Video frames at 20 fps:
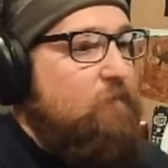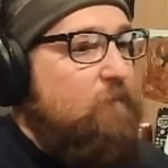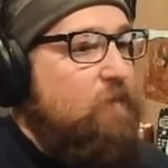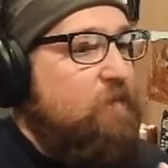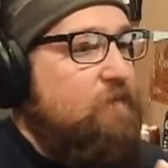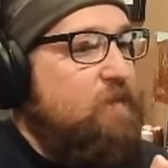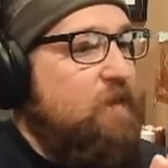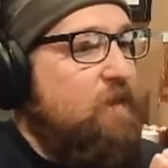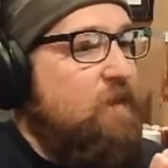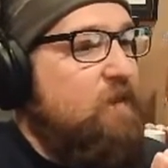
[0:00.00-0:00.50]
the
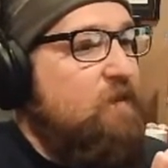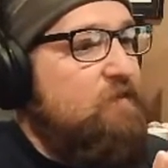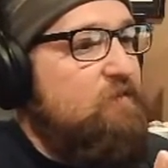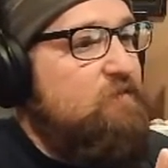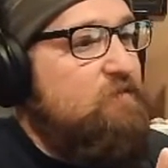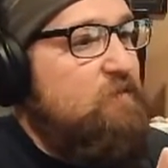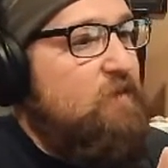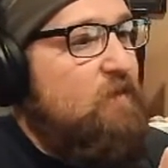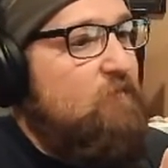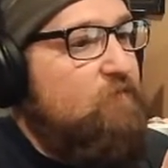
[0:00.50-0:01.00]
thing
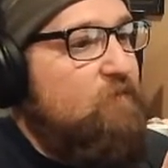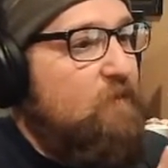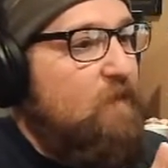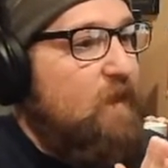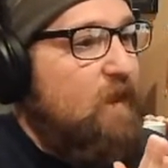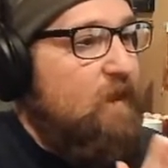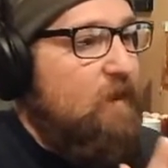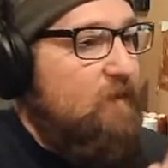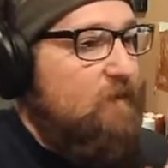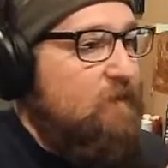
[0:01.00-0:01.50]
is, you have to
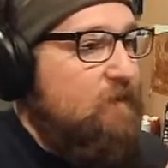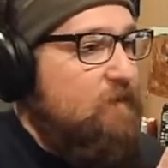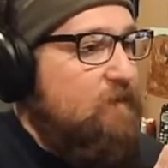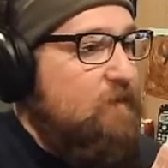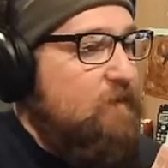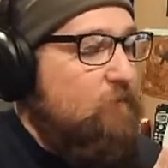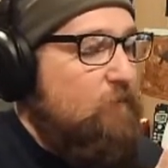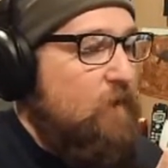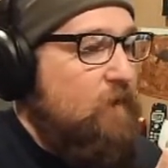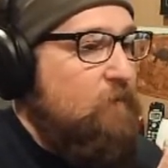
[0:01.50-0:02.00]
like
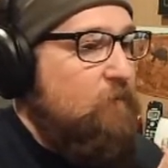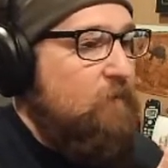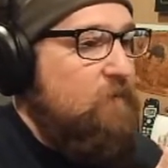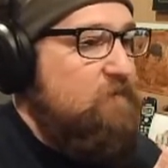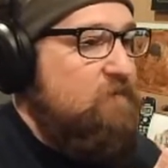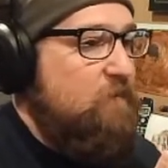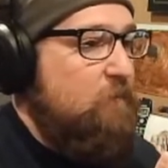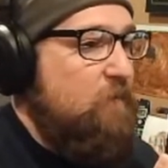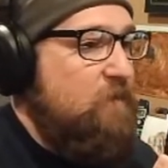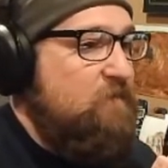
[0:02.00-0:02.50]
when
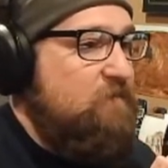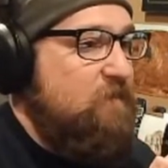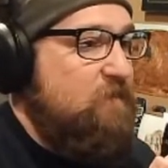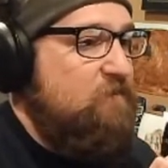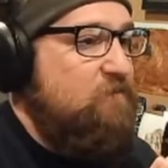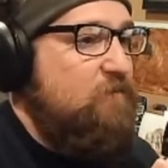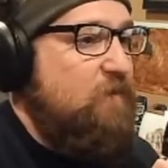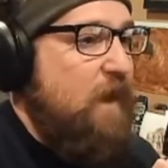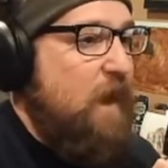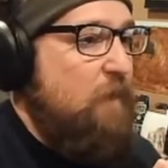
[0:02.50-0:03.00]
somebody sings
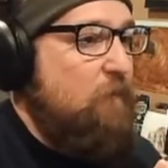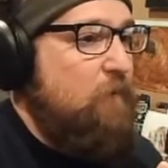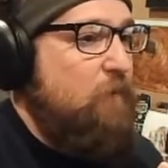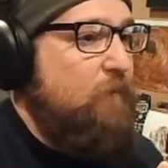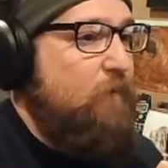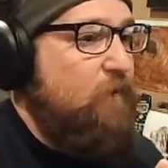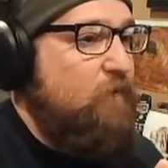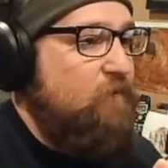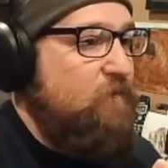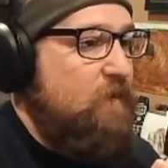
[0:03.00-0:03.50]
you happy
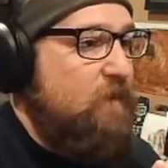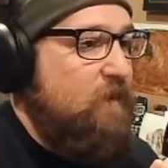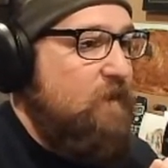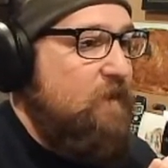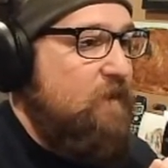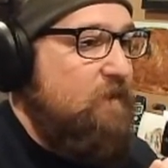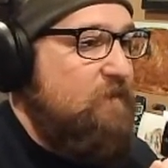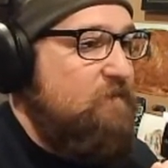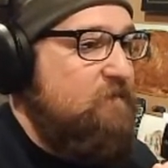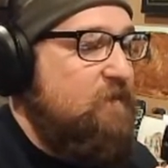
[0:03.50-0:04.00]

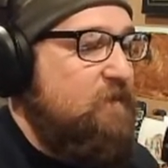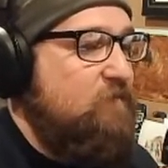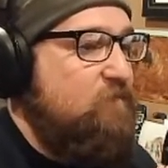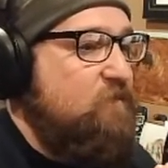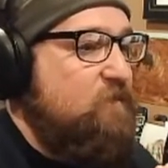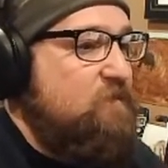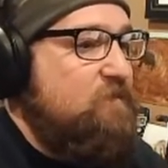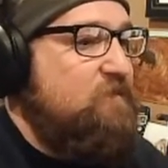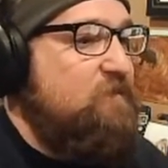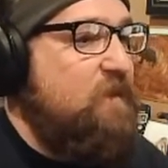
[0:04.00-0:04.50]
birthday, instead of
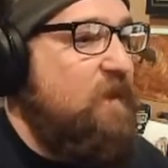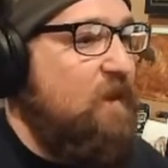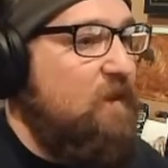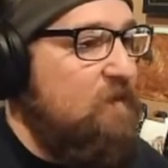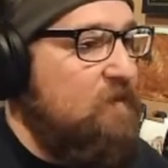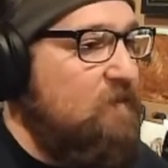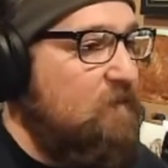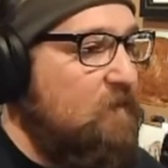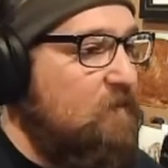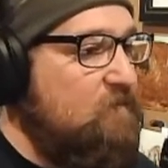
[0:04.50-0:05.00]
just
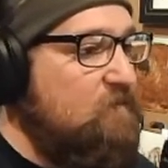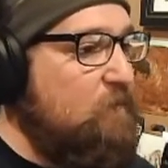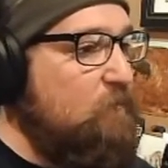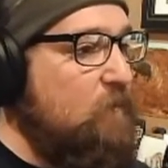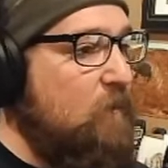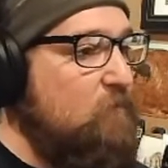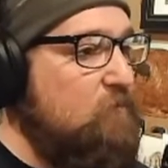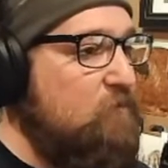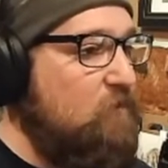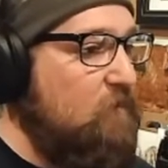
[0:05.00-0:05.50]
standing there, because
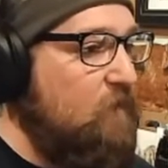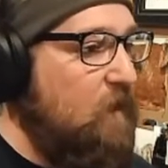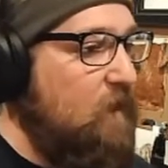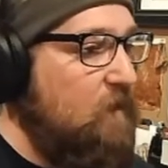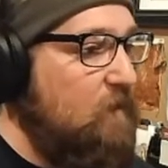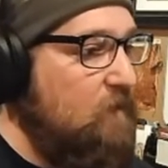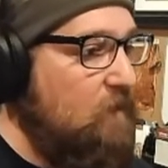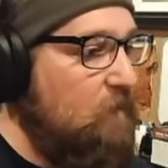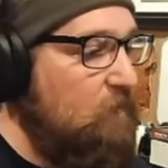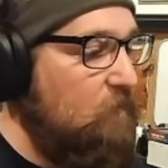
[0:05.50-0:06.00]
sometimes you're
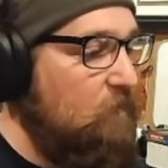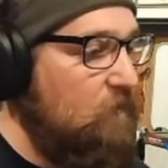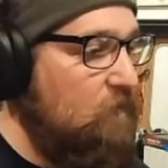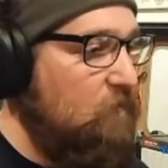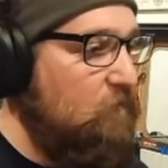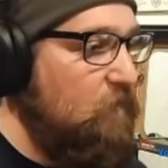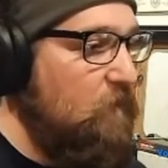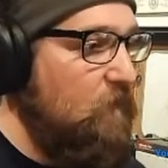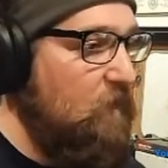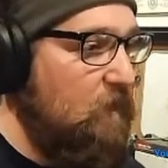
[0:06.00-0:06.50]
like you
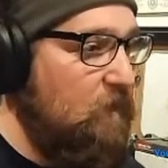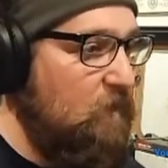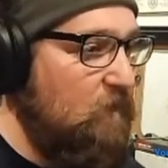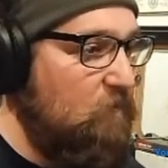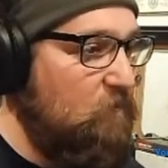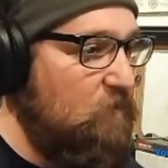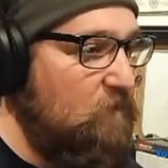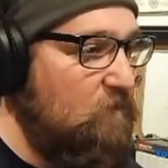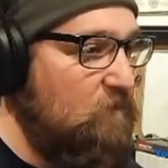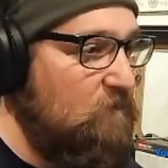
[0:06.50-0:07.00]
feel like you have
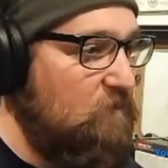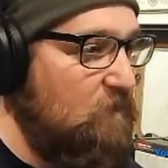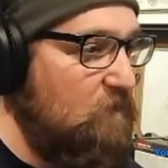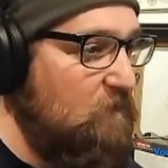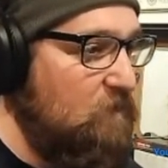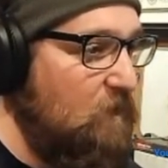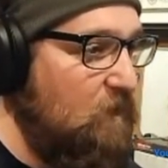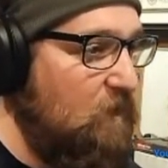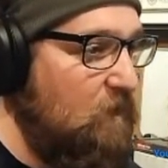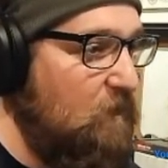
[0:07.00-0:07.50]
to just sit
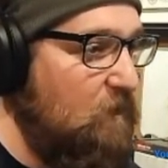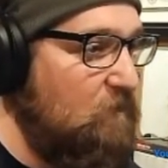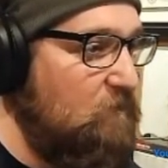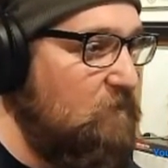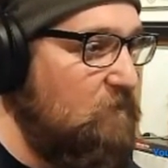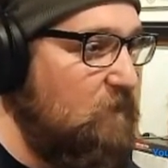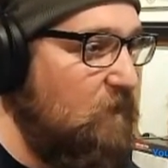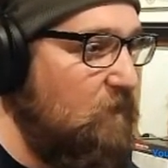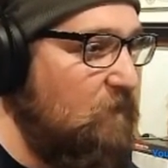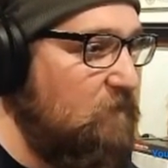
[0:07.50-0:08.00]
there and
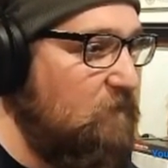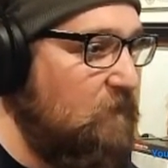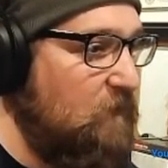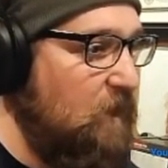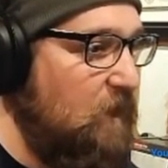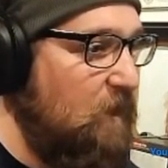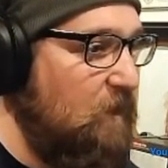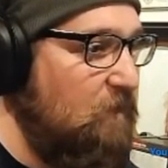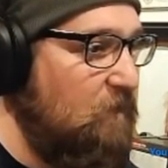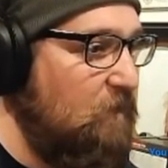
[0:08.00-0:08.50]
stare at the
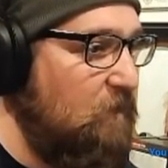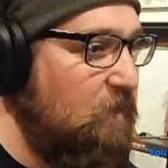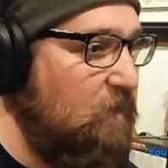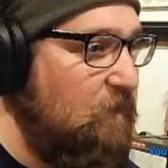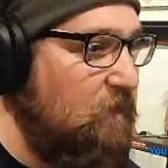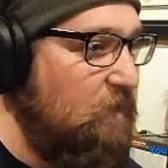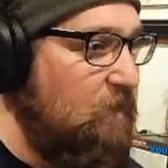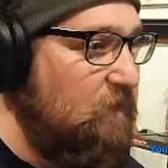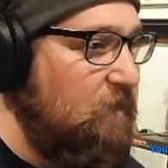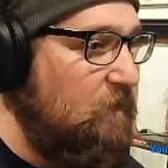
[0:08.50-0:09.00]
candle
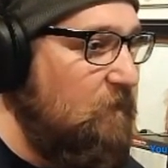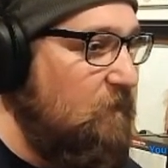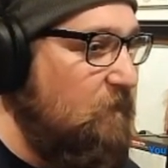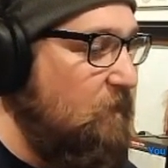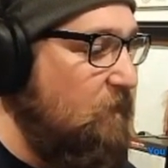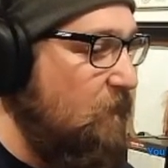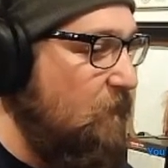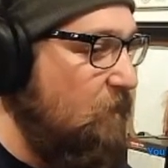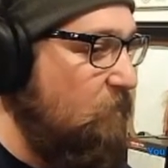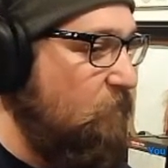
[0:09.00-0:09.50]

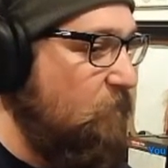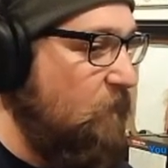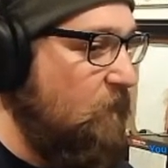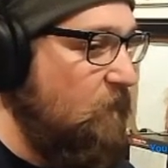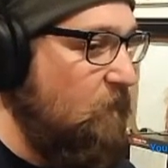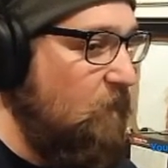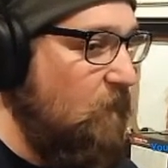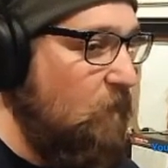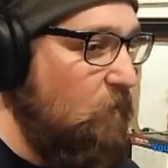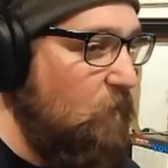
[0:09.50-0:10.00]
and
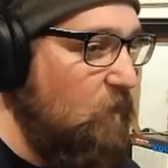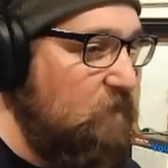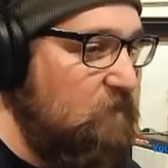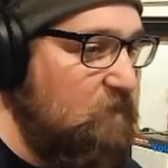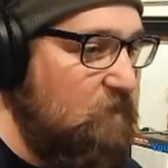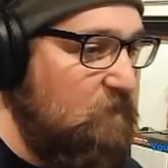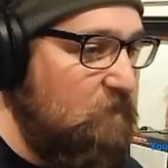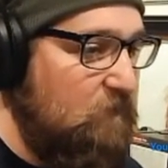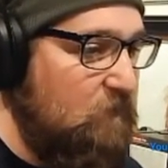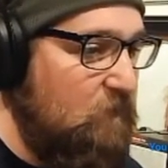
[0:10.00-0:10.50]
figure out what
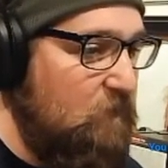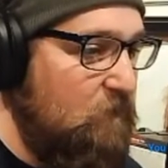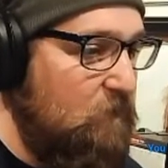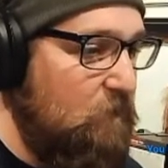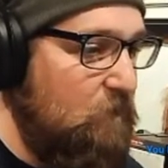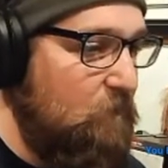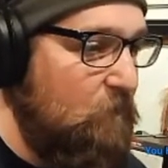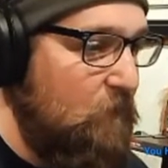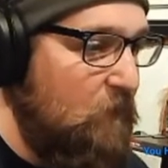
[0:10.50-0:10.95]
to do.